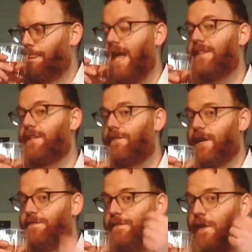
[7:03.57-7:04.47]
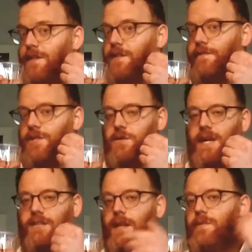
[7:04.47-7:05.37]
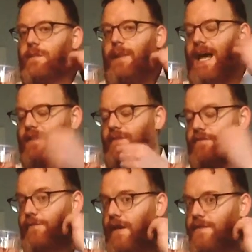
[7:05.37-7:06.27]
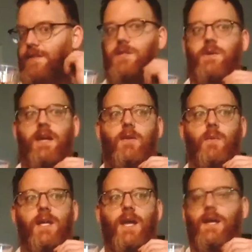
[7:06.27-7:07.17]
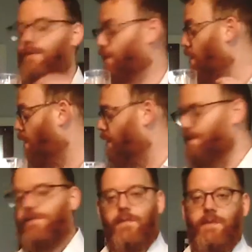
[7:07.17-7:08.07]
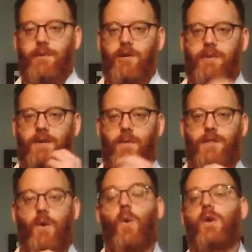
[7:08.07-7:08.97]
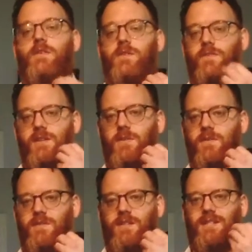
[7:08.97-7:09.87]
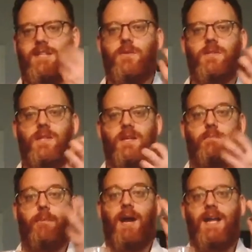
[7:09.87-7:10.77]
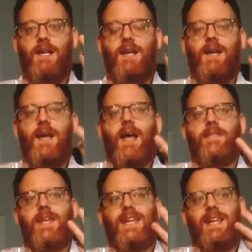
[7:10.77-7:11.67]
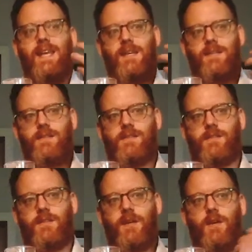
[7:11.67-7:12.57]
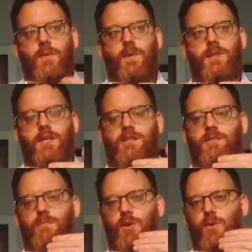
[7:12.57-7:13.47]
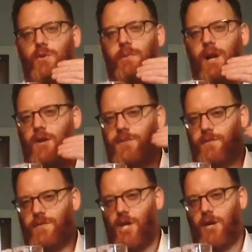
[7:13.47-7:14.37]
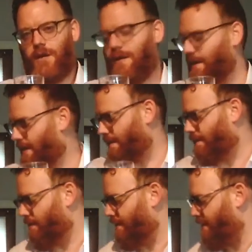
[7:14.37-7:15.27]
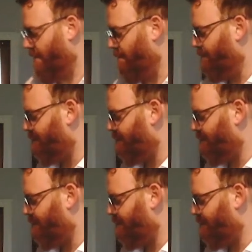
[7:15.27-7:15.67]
And then the very front of the drink, so that was the back, the very front of the drink, we get the corn from the bourbon with the orange. It's very sort of citrusy and bright. And then it ends with this smooth but also dark kind of overtone.